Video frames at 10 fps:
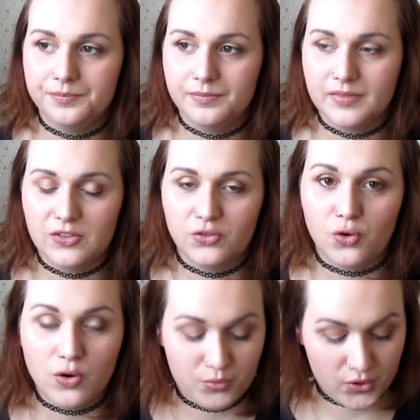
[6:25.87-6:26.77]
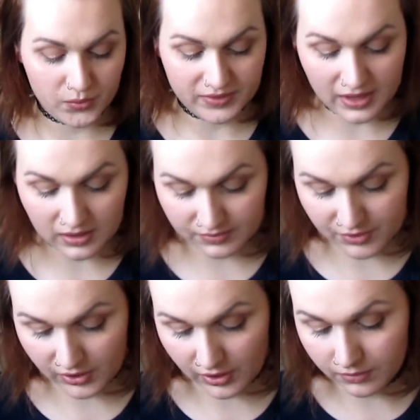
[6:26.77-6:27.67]
strong brew with it. I'll give
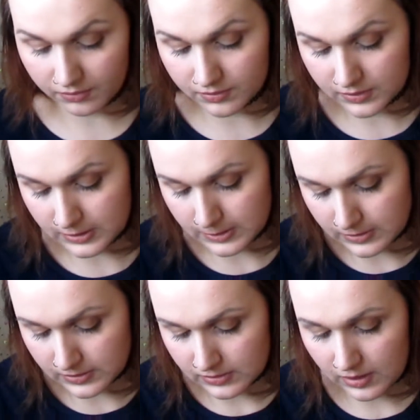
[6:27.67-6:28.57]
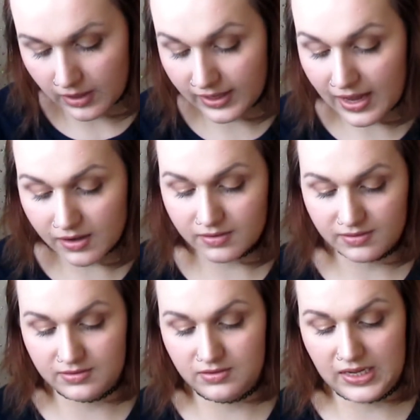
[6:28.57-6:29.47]
it a go. Again,
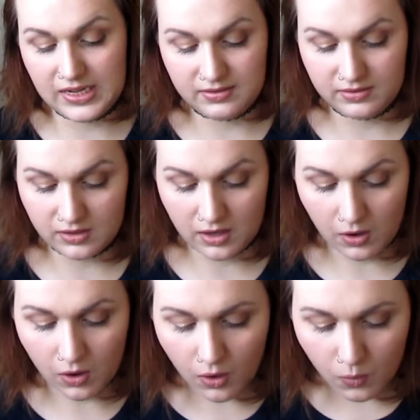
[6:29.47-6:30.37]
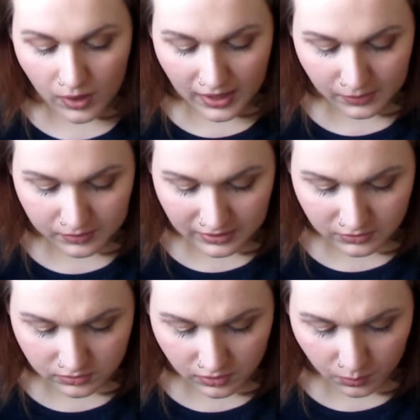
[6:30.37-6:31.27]
it's easy to, oh wow,
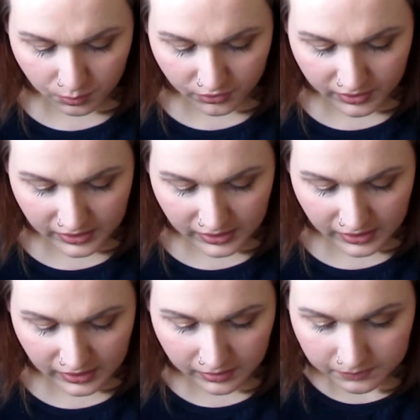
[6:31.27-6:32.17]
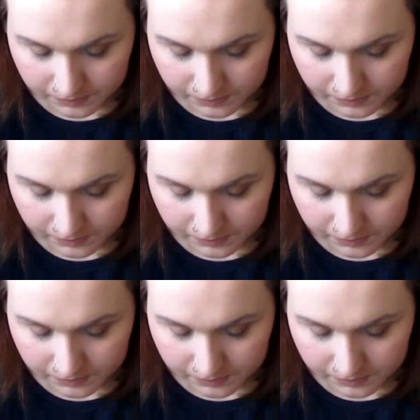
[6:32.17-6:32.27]
that's so pretty.